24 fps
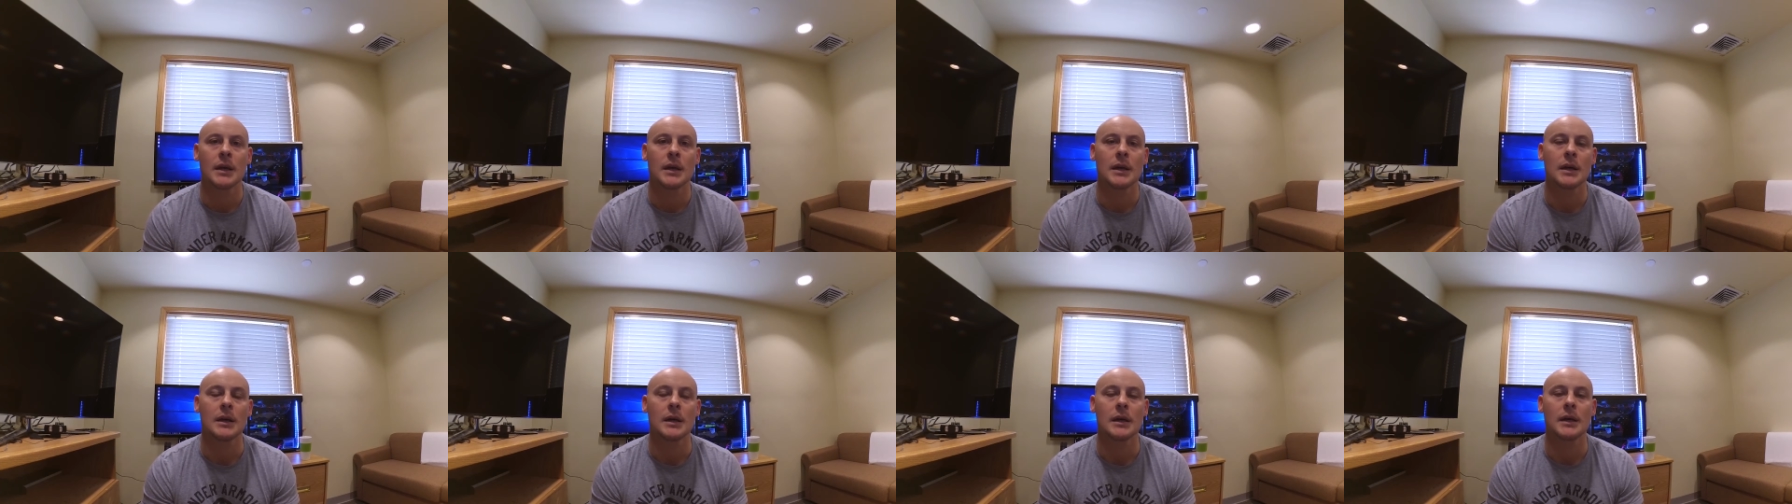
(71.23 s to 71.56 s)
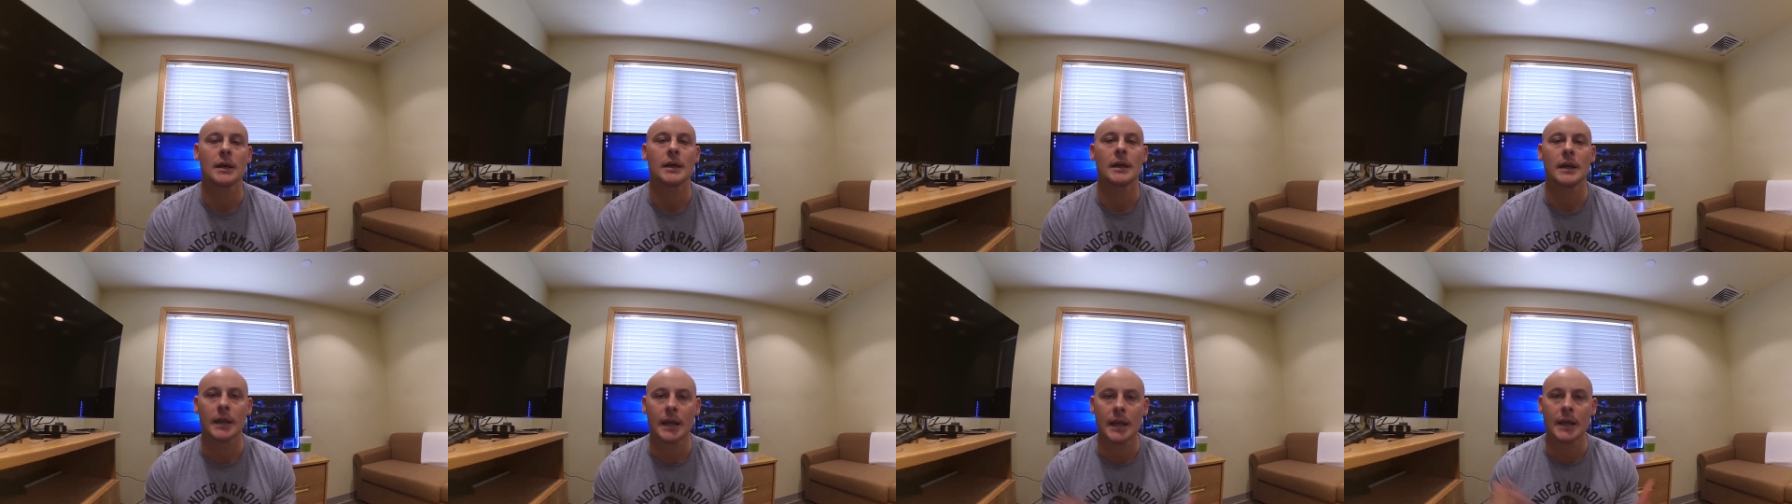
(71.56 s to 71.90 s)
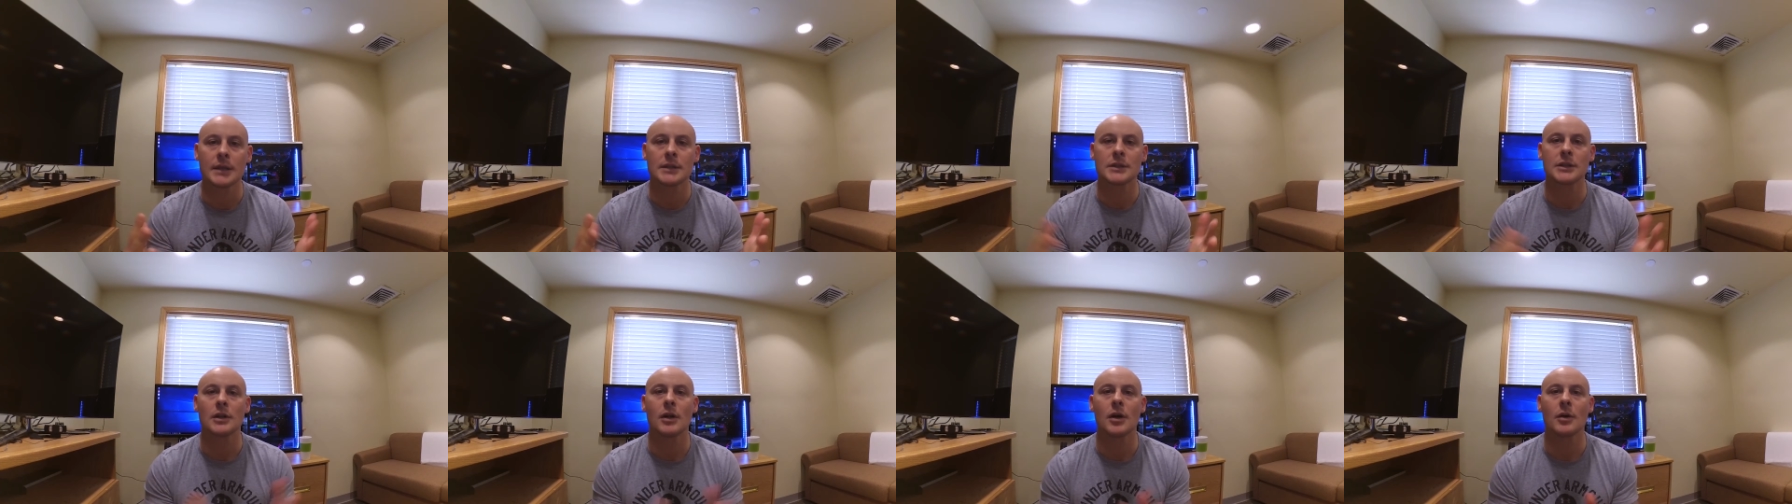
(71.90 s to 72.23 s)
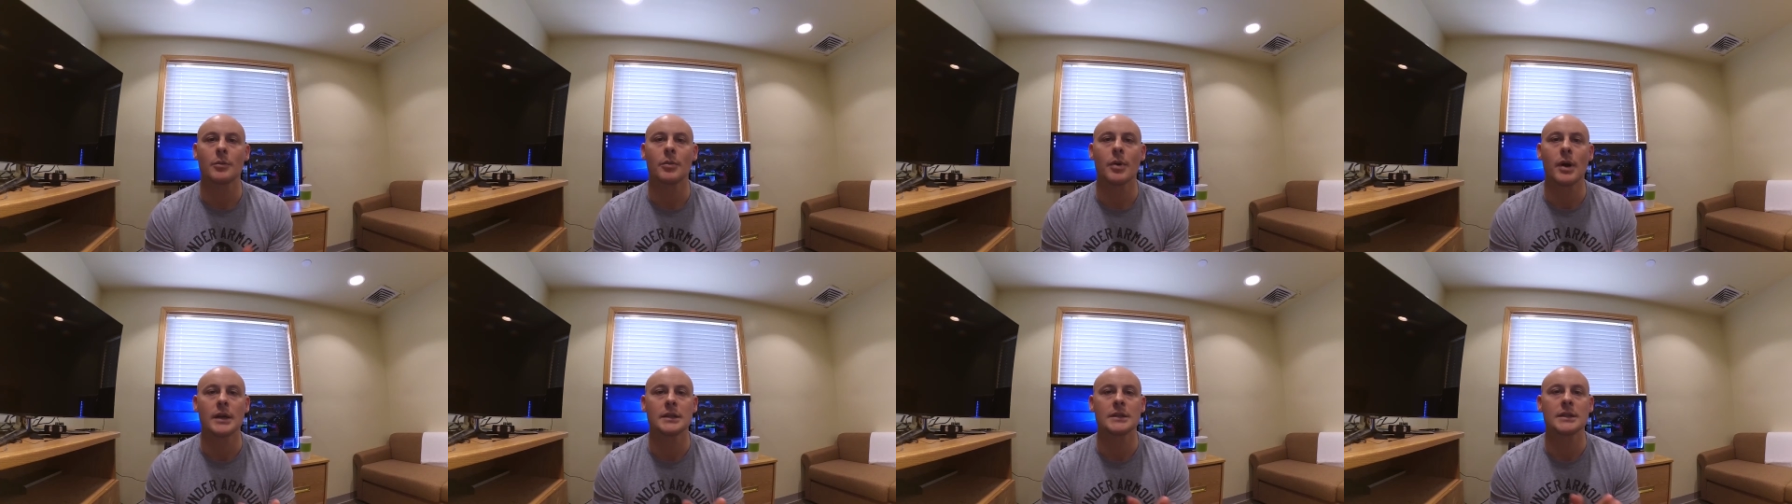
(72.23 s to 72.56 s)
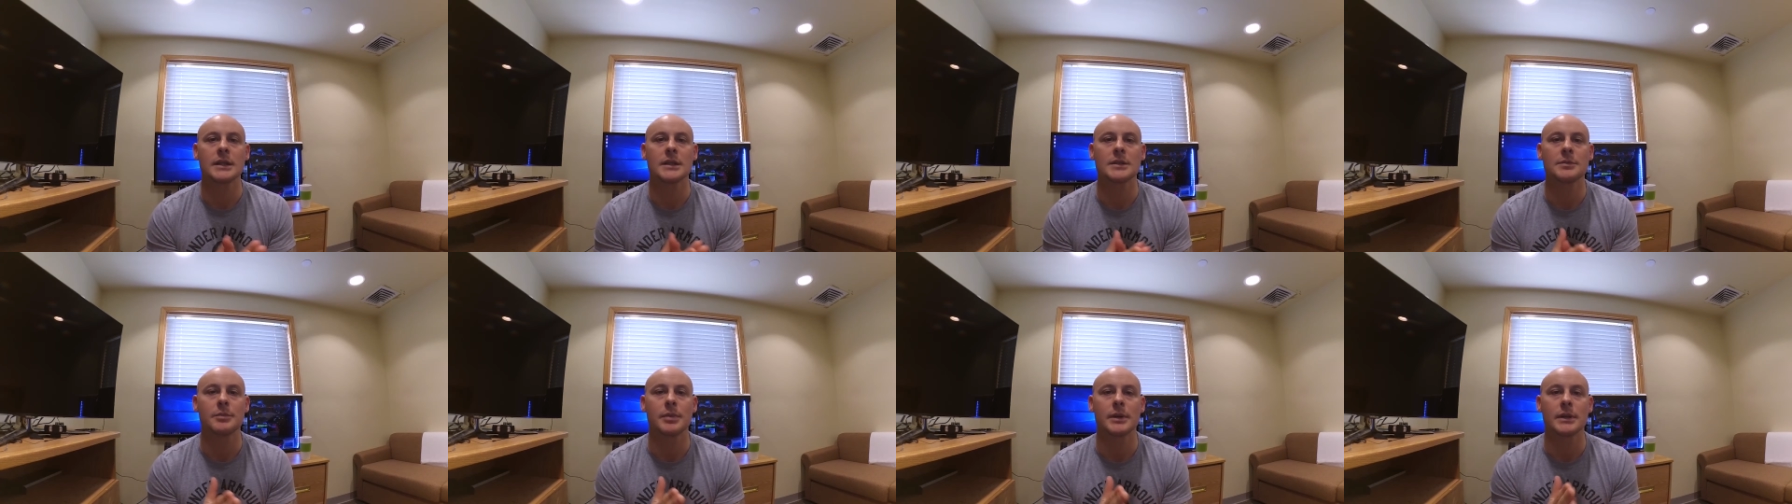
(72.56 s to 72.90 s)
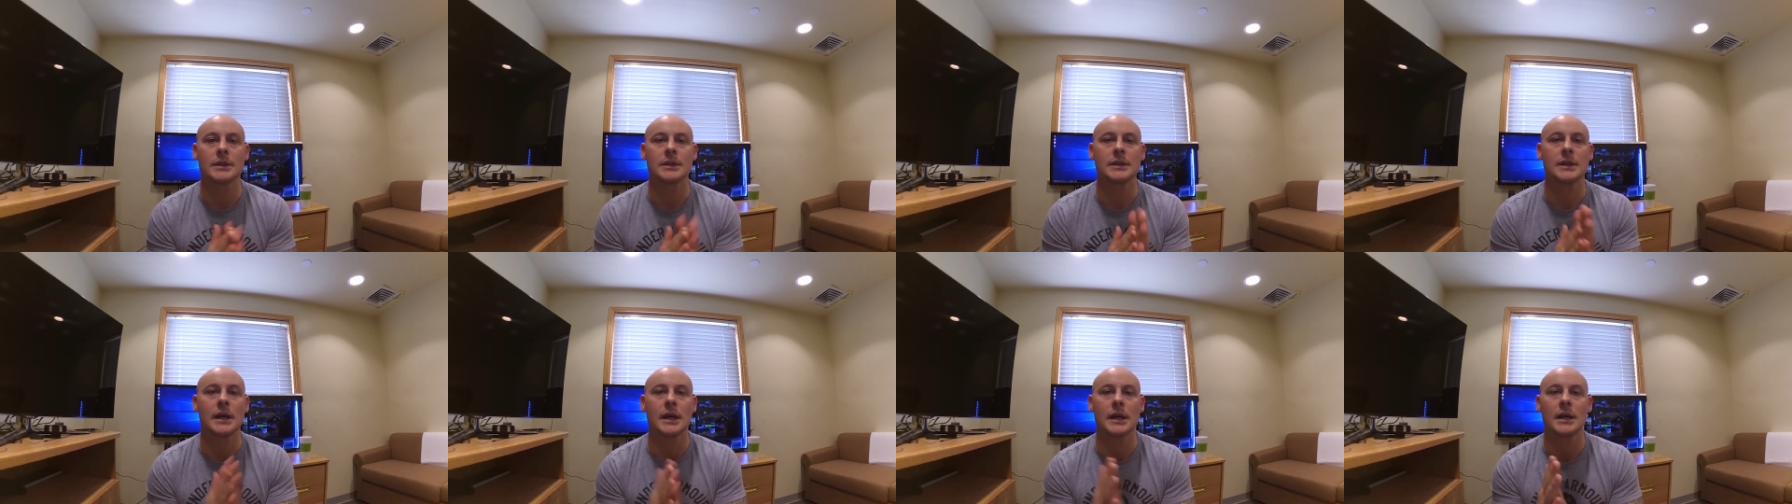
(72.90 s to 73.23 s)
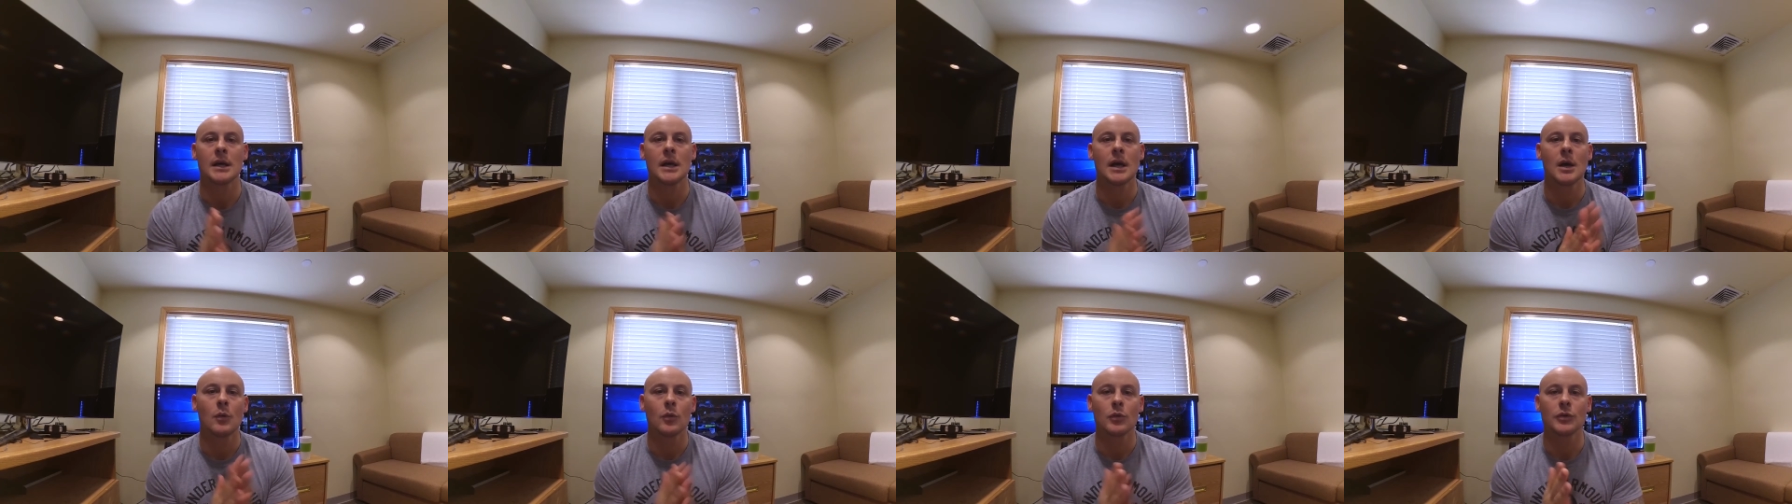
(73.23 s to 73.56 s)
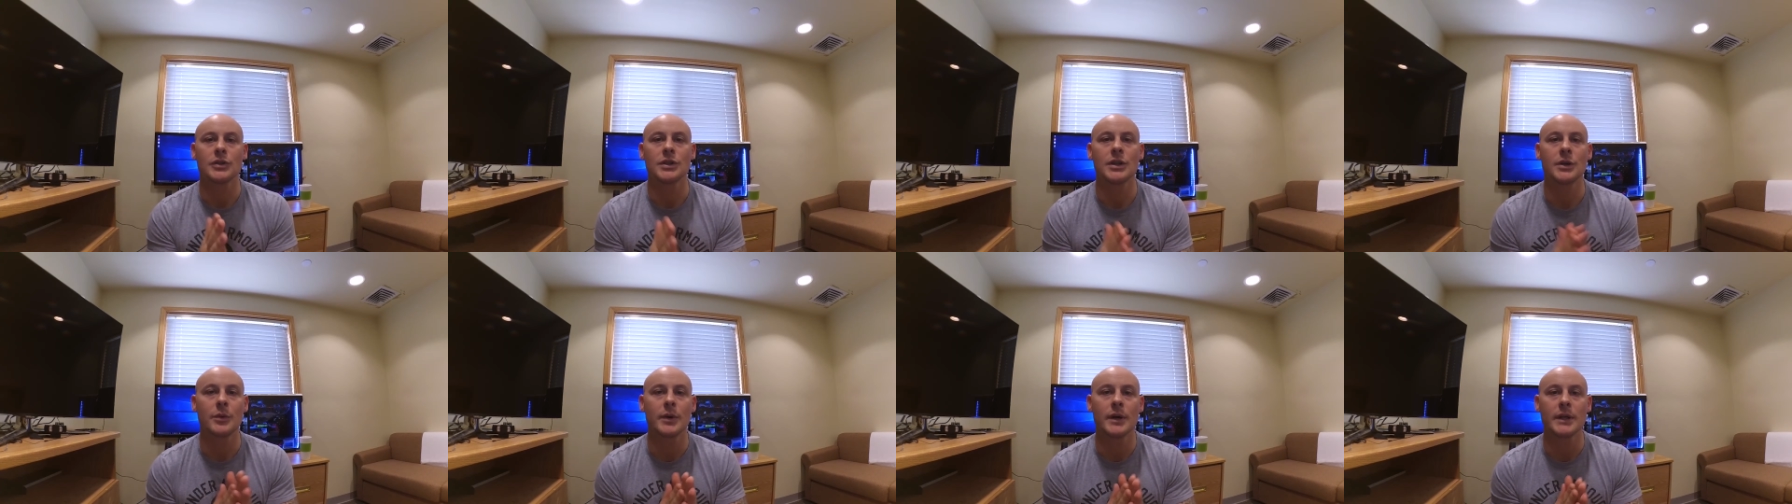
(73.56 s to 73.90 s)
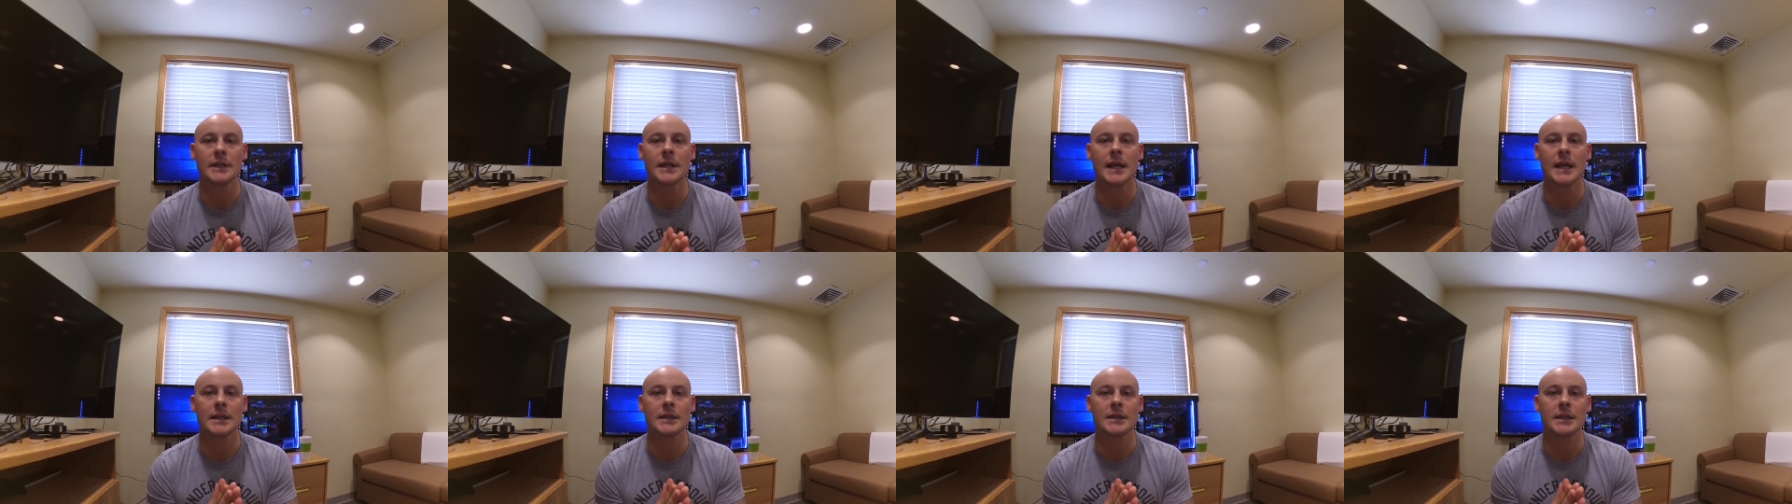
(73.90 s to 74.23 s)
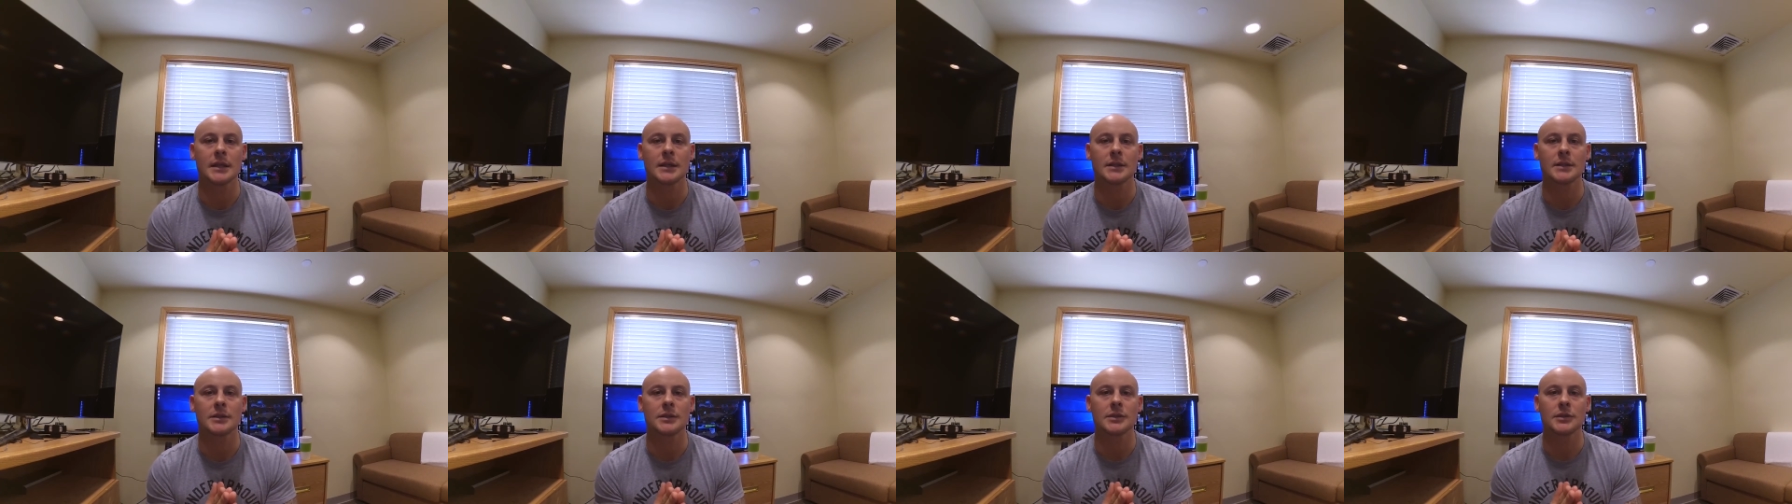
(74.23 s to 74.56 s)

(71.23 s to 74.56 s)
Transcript: Uh, again, it's a long process, but uh, we'll see where it takes us.